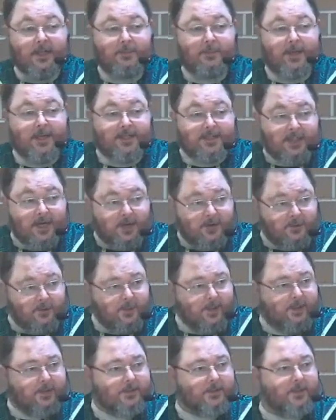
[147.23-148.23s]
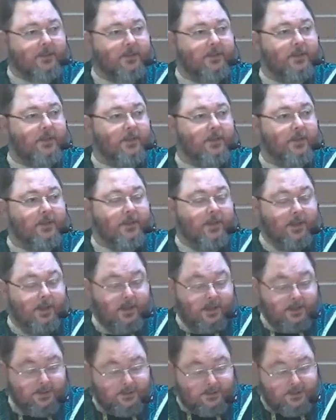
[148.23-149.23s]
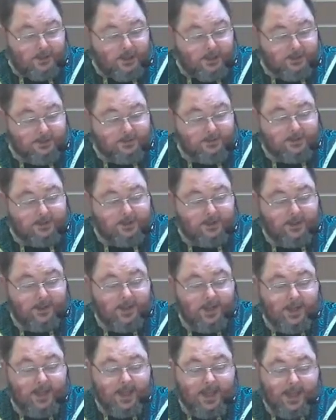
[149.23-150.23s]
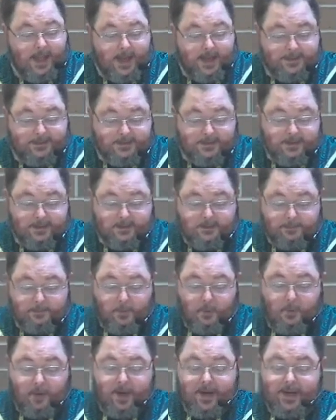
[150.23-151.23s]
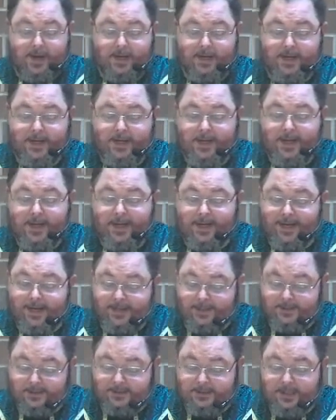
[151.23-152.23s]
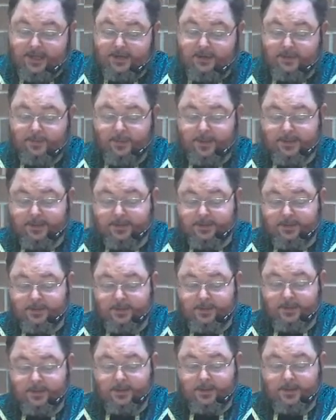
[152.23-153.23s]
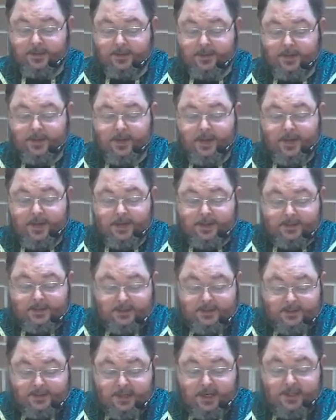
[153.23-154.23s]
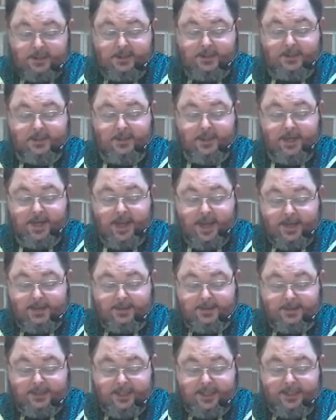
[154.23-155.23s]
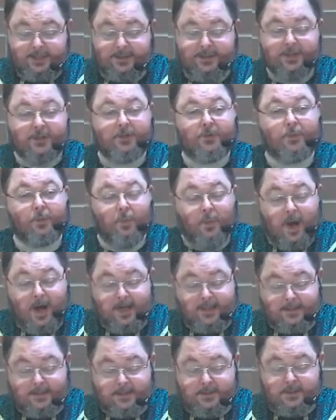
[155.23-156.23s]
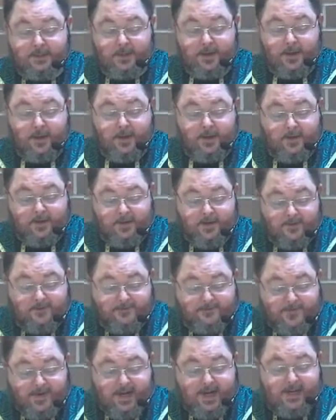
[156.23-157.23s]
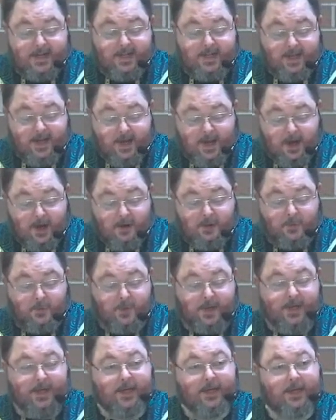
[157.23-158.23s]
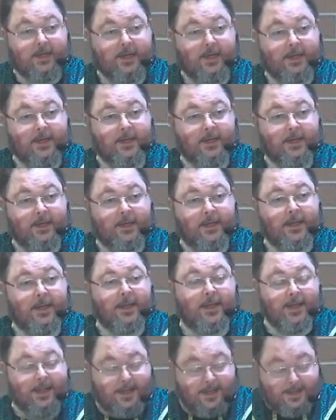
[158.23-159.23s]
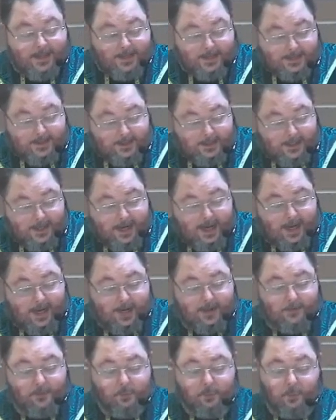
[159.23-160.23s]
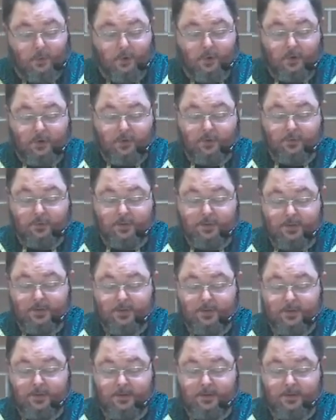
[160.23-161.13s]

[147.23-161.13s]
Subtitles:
to be generous, just as this boy is generous. Just as Jesus wants to feed the hungry in today's world,